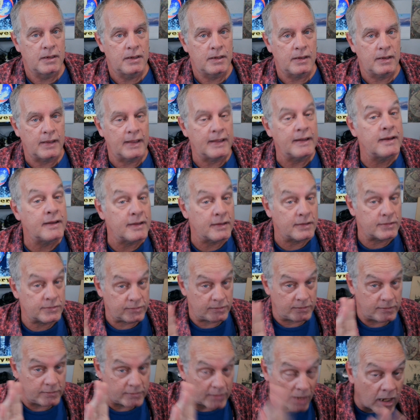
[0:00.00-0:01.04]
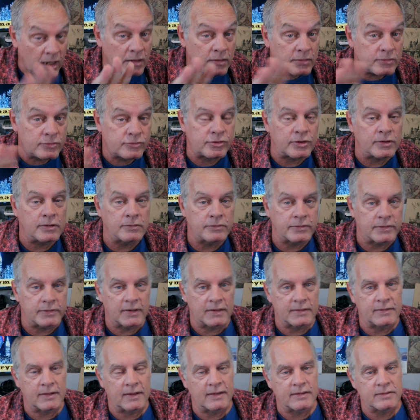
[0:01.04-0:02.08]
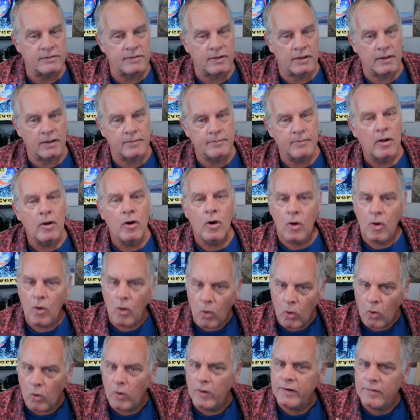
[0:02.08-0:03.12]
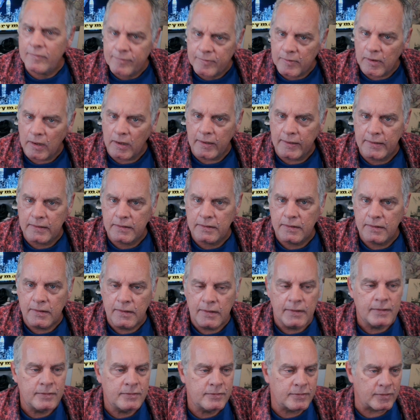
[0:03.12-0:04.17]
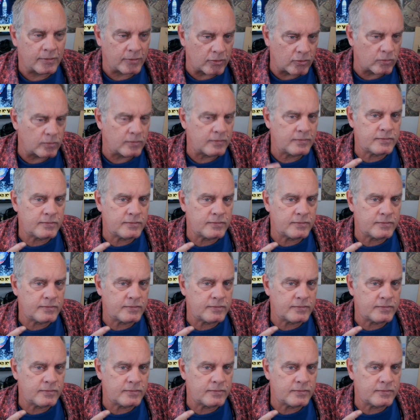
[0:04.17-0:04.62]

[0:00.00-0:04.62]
and his young children at that time on a flight to North